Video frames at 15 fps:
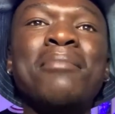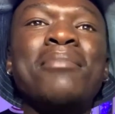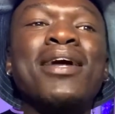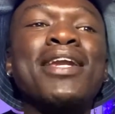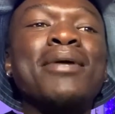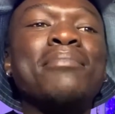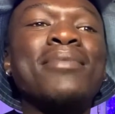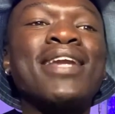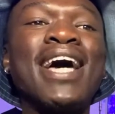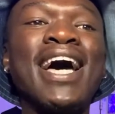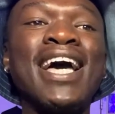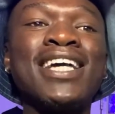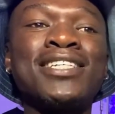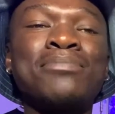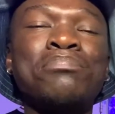Man them
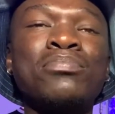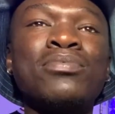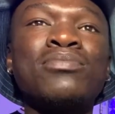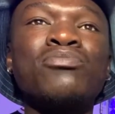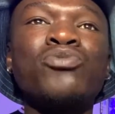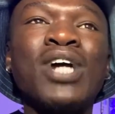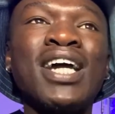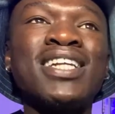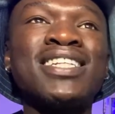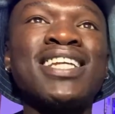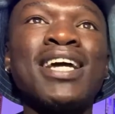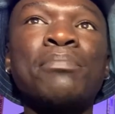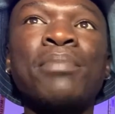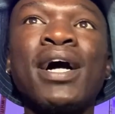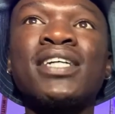nice, riding
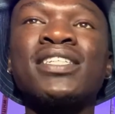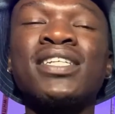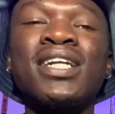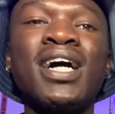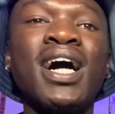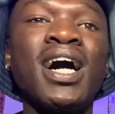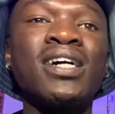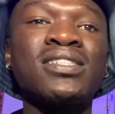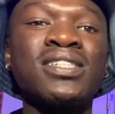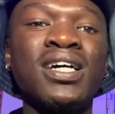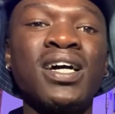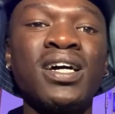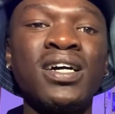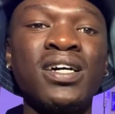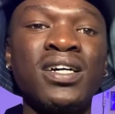dead bikes in the house,
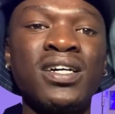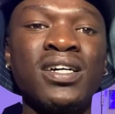huh?